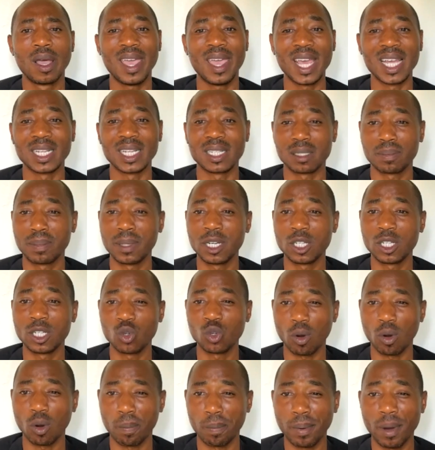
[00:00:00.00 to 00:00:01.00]
and
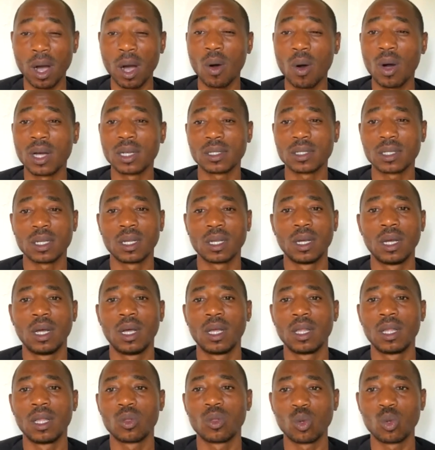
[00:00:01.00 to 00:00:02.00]
spiritual powers
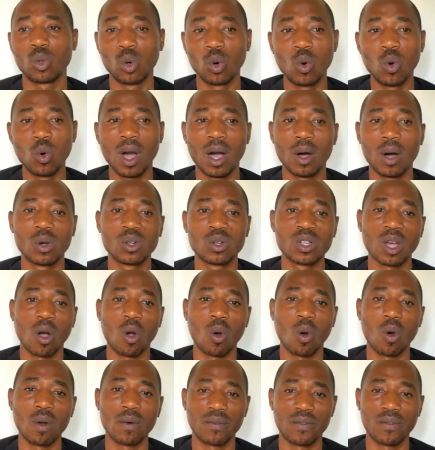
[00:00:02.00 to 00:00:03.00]
throughout
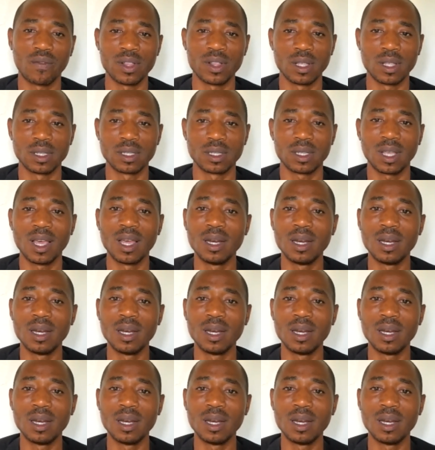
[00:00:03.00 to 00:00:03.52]
our conferences.